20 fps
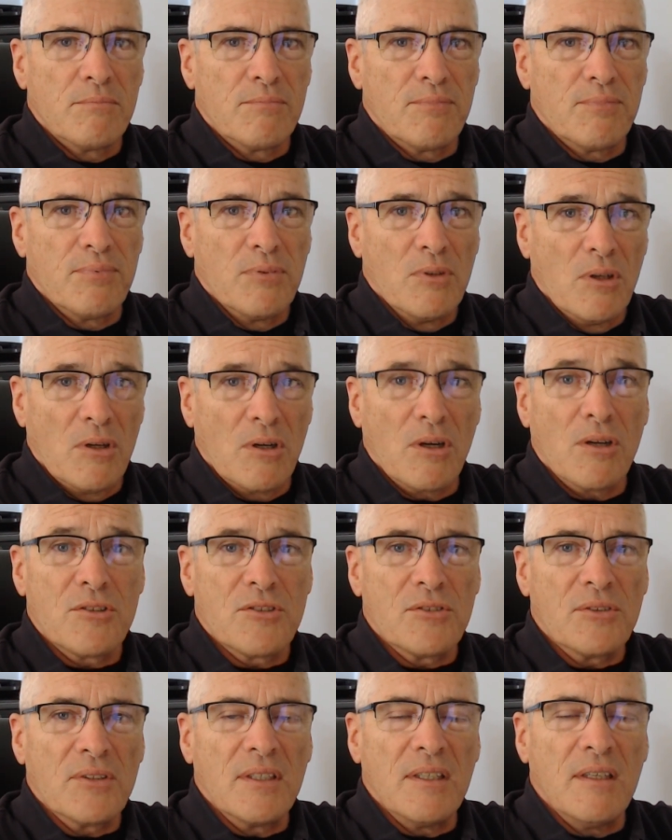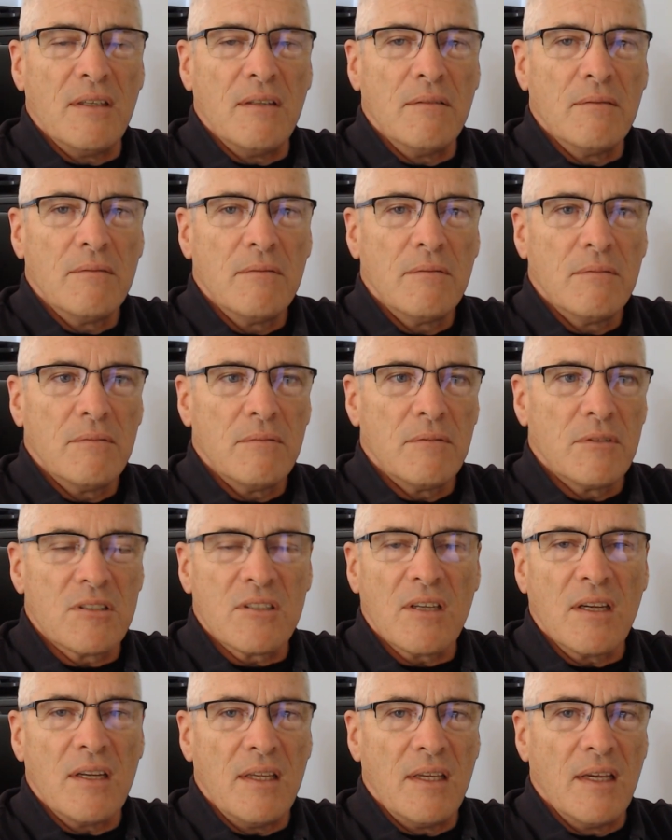largely the
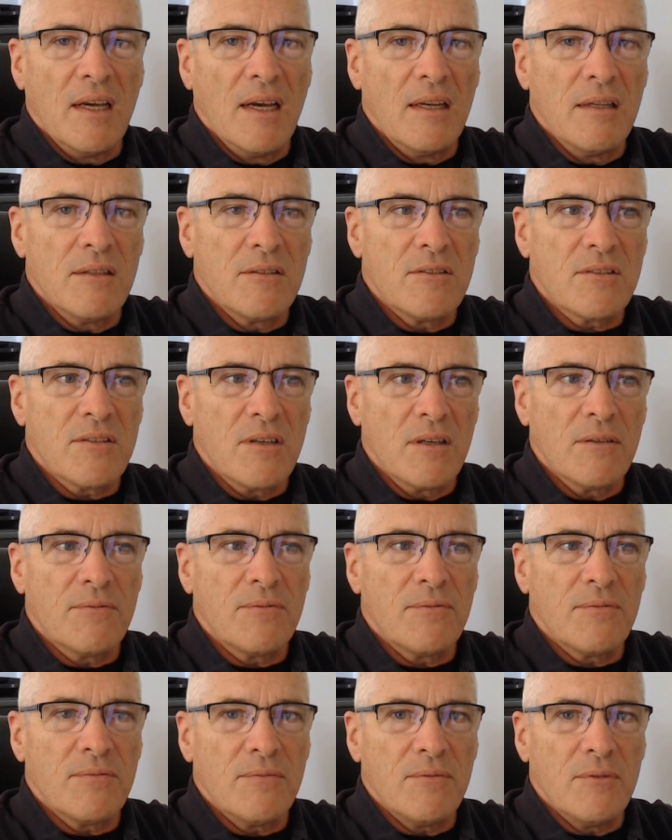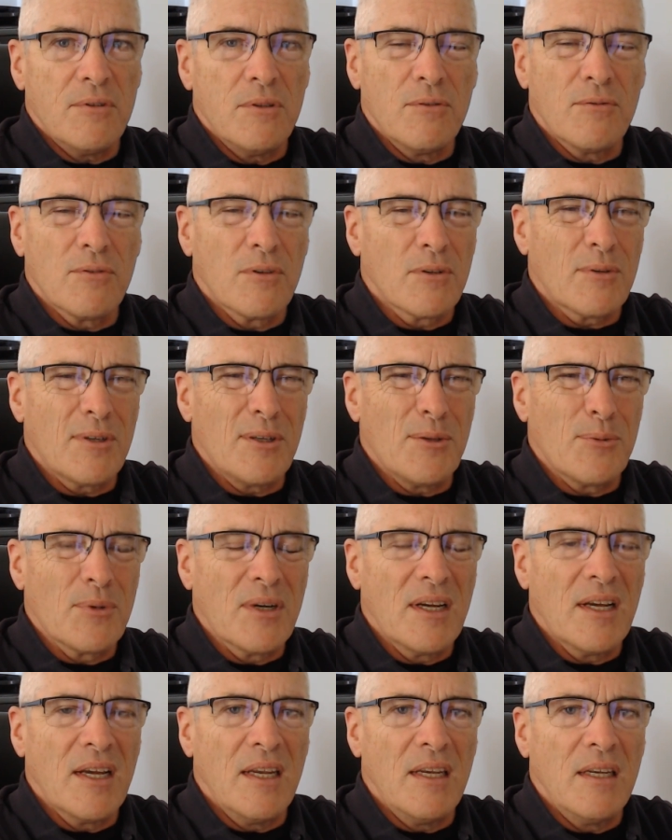study guide. It's stuff you've already
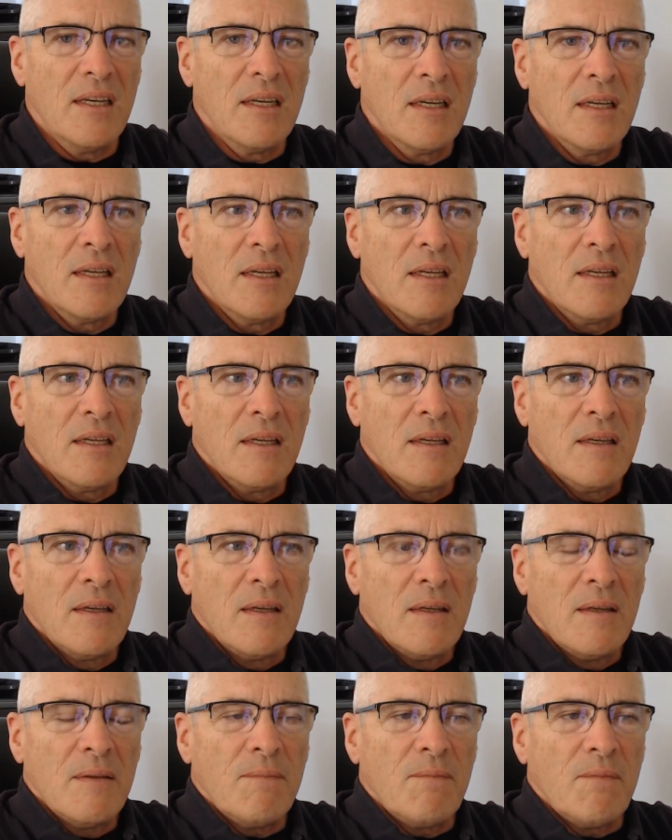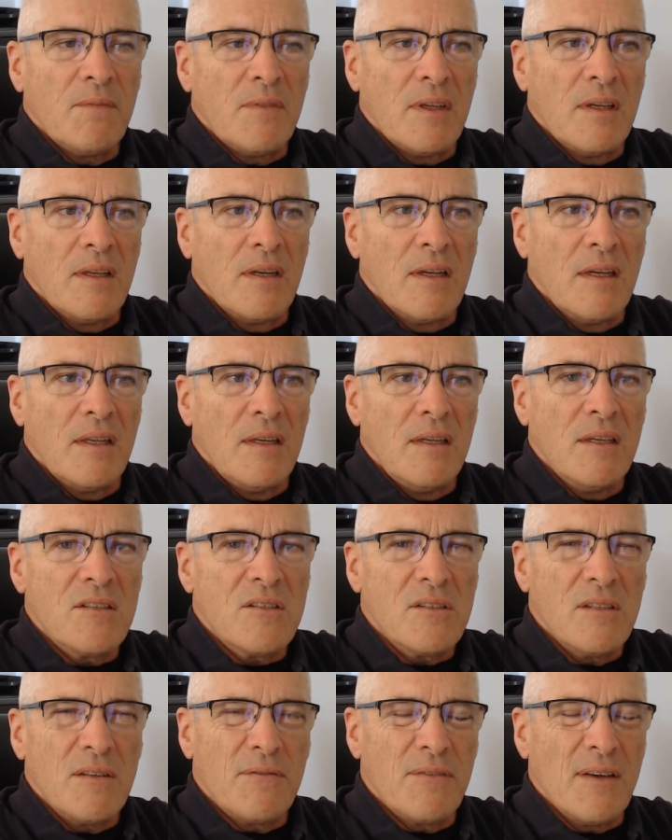read. And I
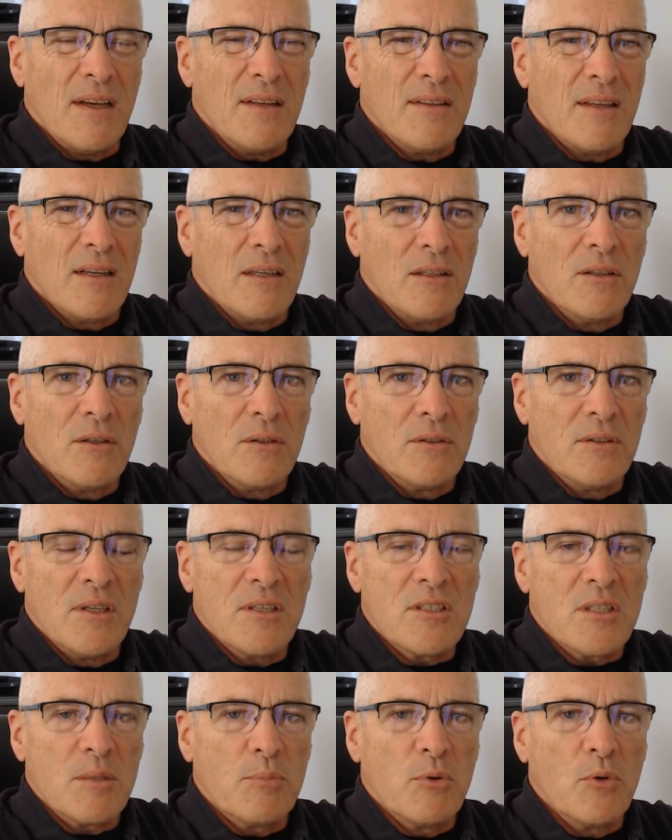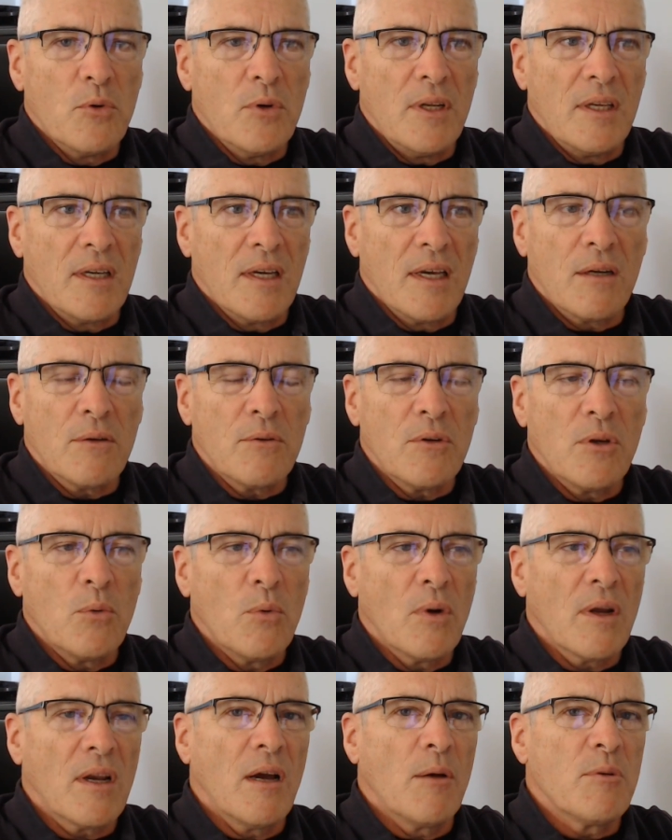initially found that a little disappointing. I don't know
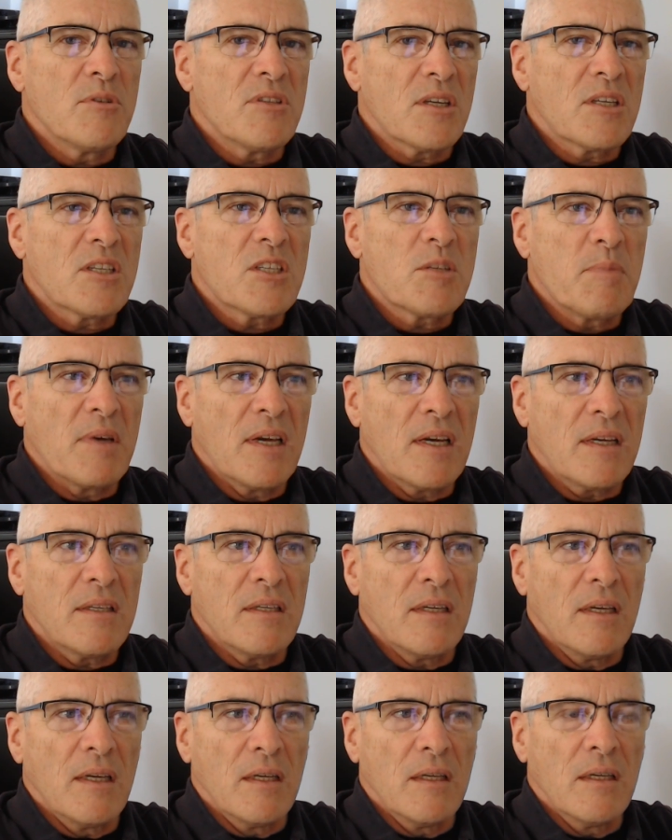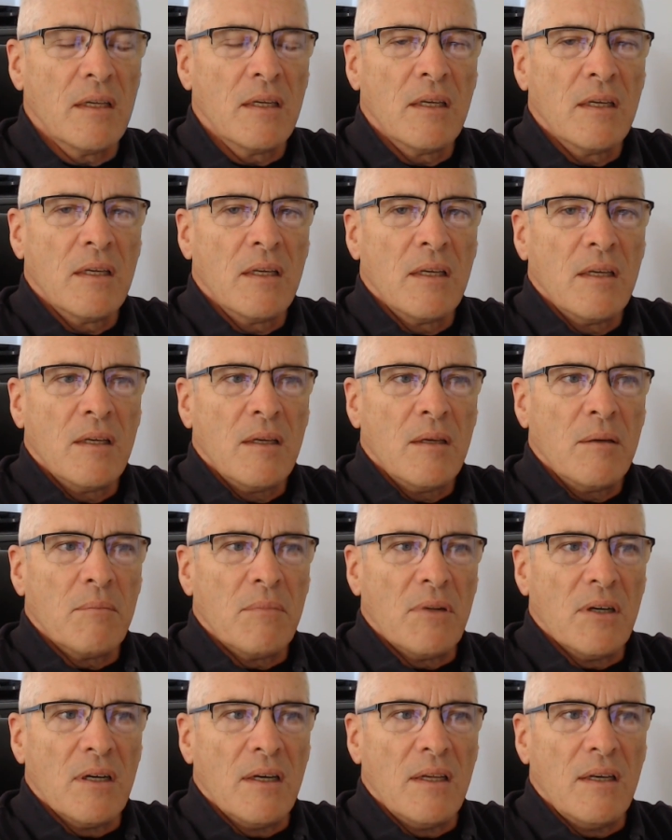what I was expecting,
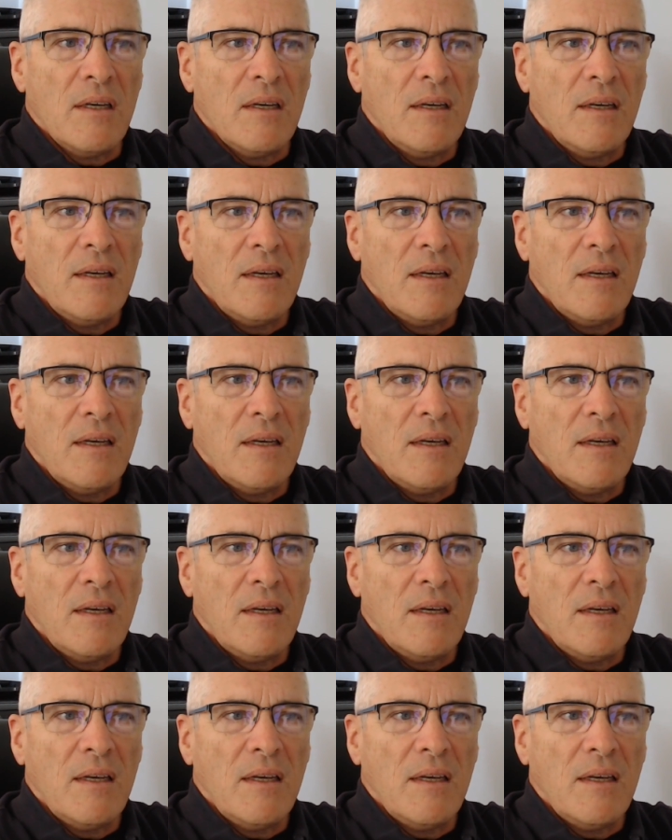but